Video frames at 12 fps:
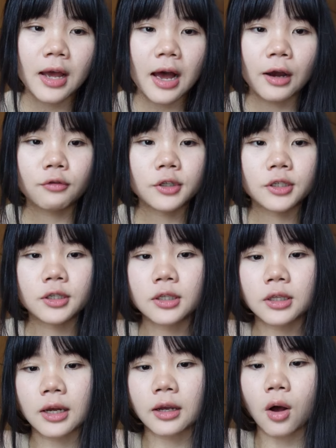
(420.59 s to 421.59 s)
I was
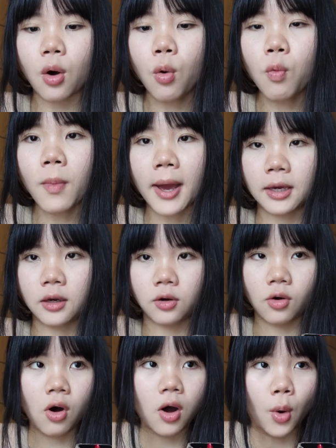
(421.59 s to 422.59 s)
just like, oh my
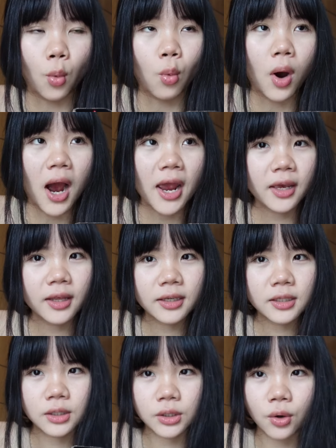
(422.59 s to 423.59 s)
god, why are they
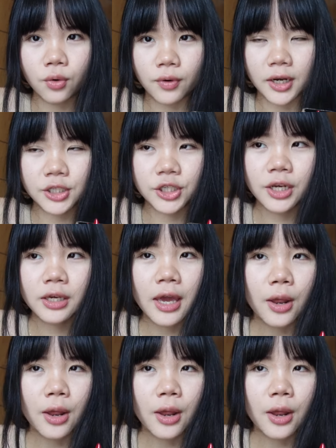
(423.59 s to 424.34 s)
so rushing,